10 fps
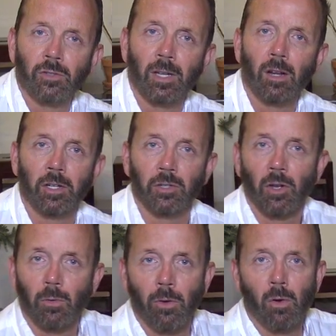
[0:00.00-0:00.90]
in on your
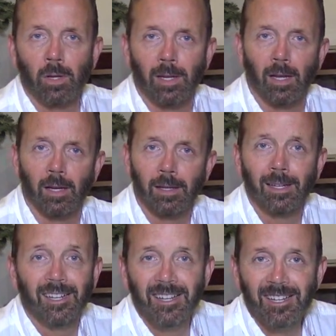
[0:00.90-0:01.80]
cell phone and uh,
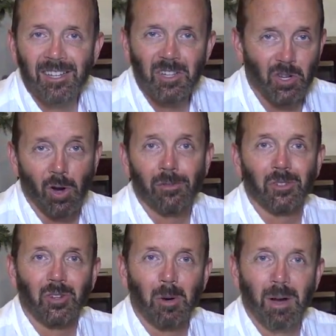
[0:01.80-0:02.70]
you're off to
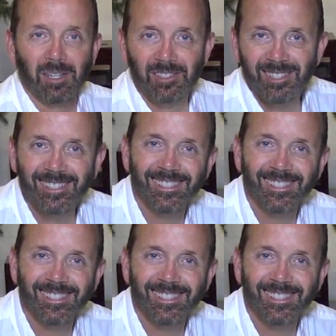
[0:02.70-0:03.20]
Starbucks.